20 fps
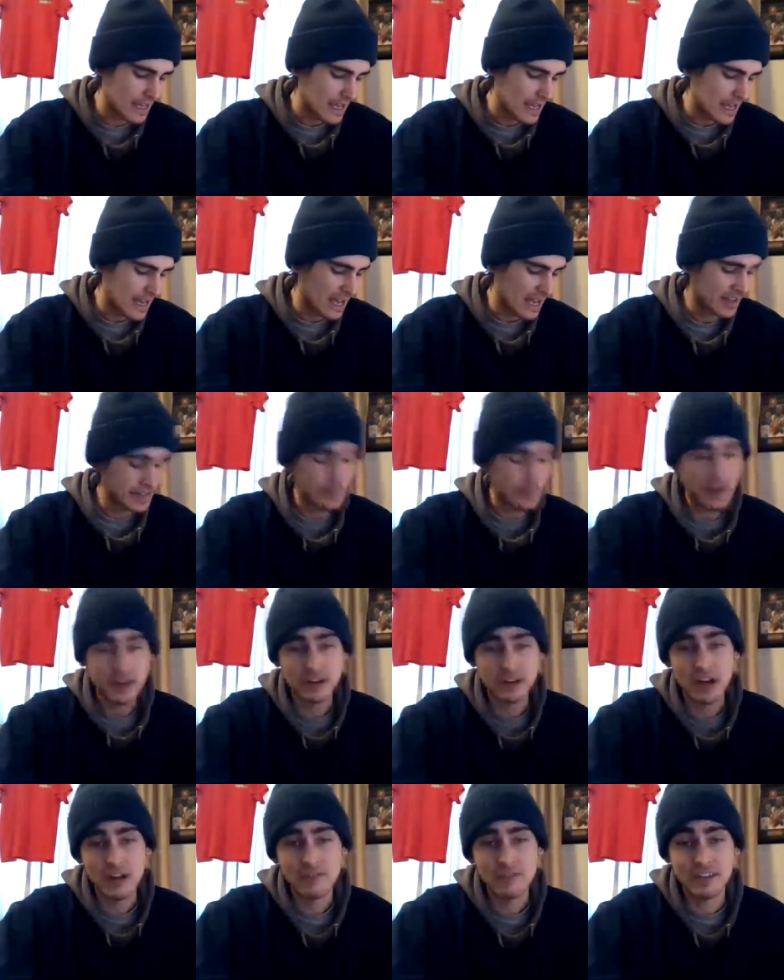The better
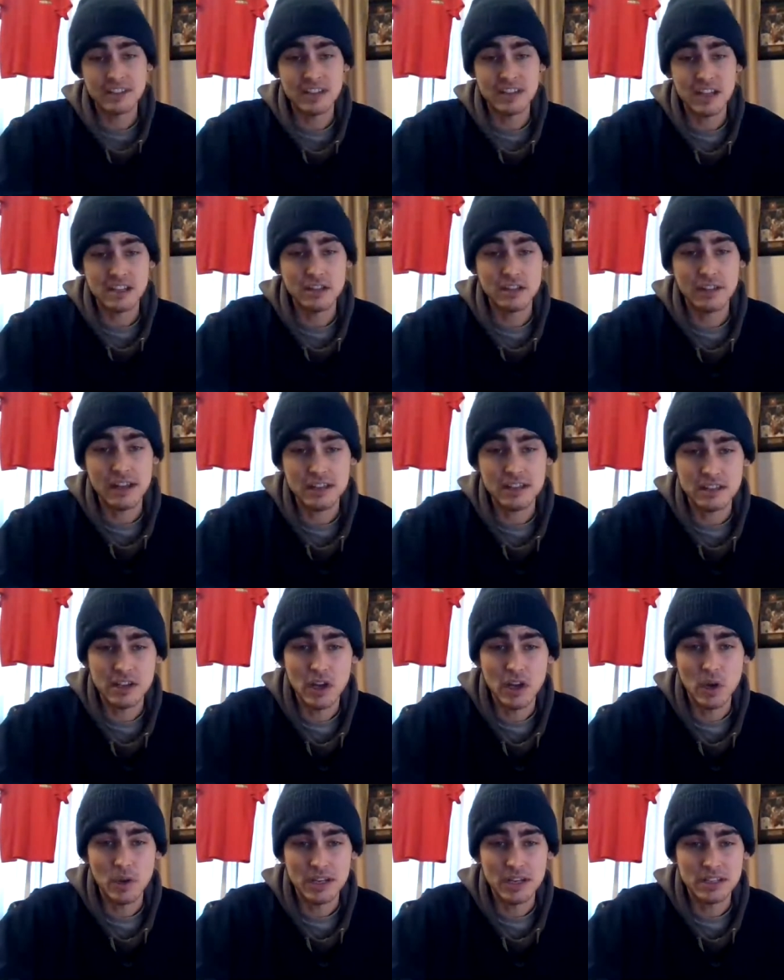offense, as you guys
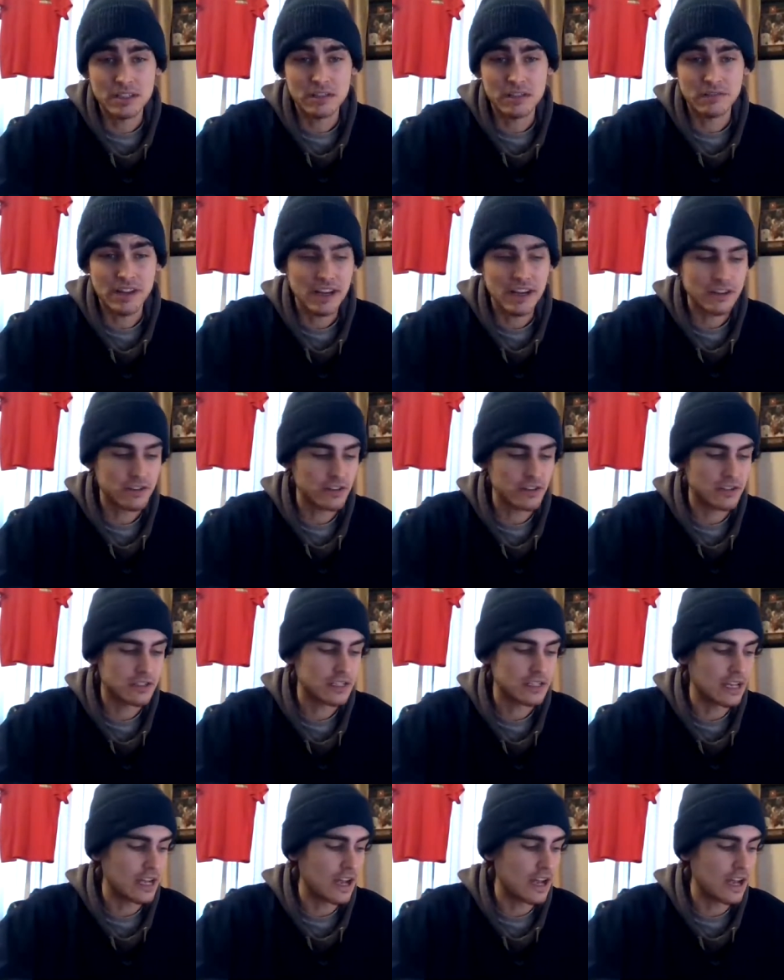know, is the Rangers.